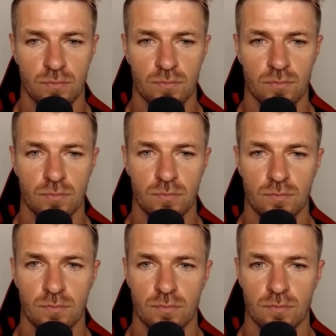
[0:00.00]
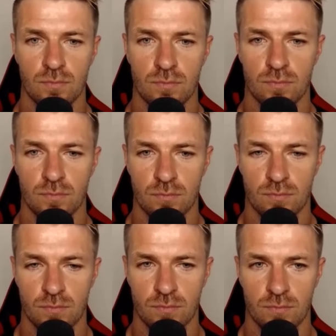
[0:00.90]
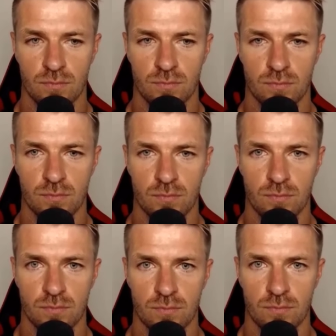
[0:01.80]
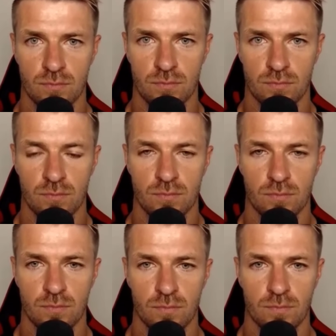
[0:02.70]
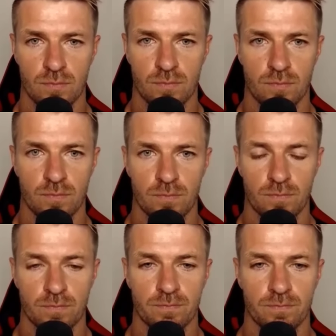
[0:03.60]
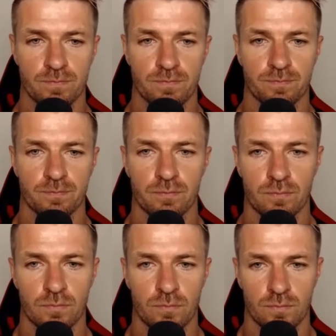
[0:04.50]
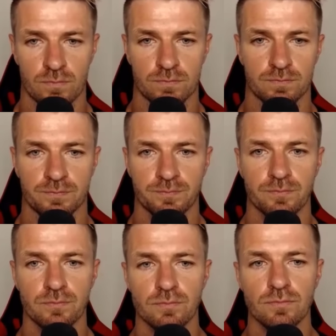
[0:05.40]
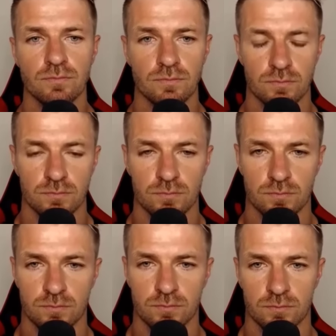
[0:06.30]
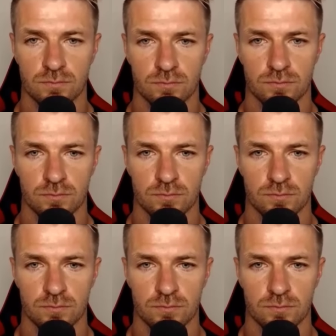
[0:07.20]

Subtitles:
The person shown says nothing.